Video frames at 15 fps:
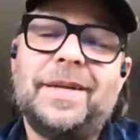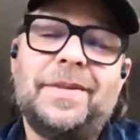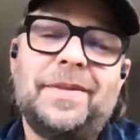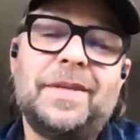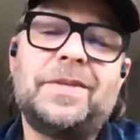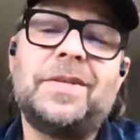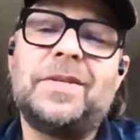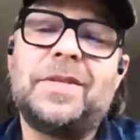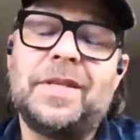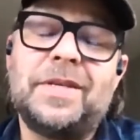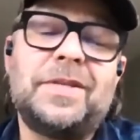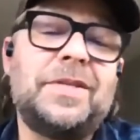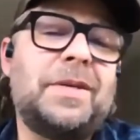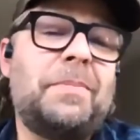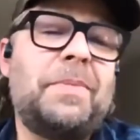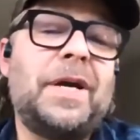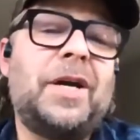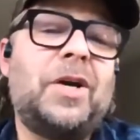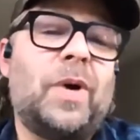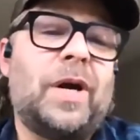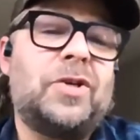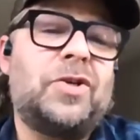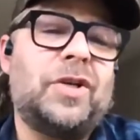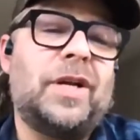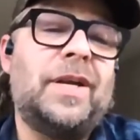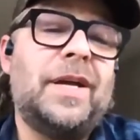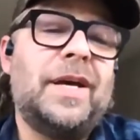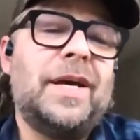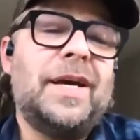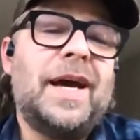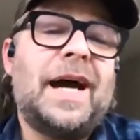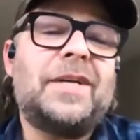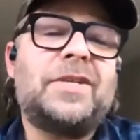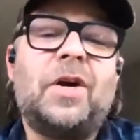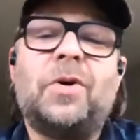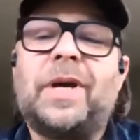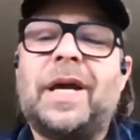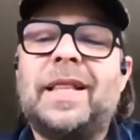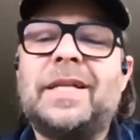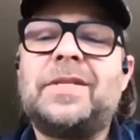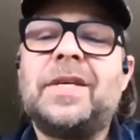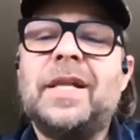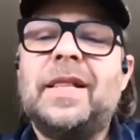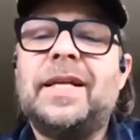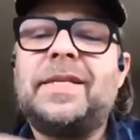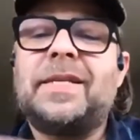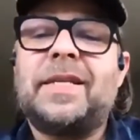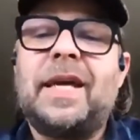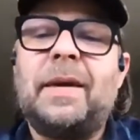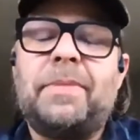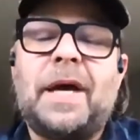This is a big question. Actually, okay, let's skip